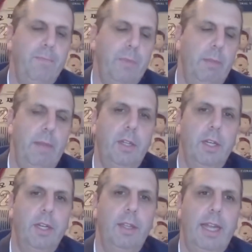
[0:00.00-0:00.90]

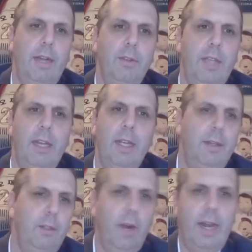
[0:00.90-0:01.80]
mentioned at the outset,
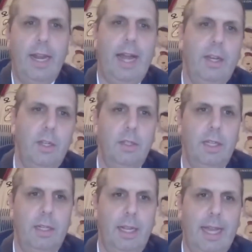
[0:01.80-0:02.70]
trade actions,
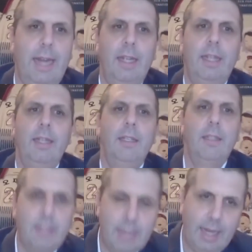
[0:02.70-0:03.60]
things like that.
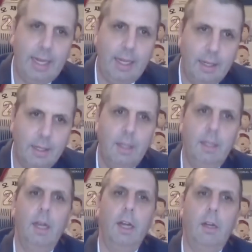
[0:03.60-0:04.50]
Second,
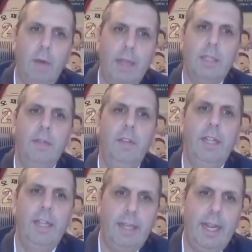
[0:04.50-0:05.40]

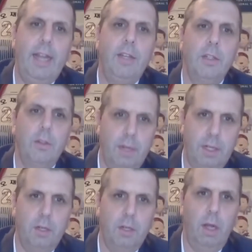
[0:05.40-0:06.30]
aggressively engage in
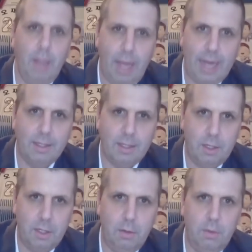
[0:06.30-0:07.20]
traditional alliance
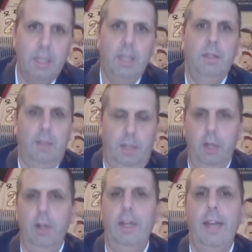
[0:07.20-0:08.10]
issues,
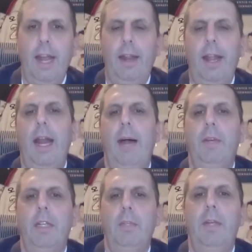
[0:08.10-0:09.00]
security and
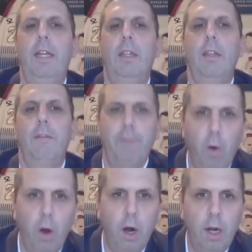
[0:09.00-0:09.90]
economics being at the
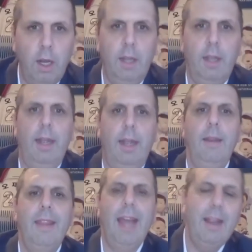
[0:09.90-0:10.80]
fore, and that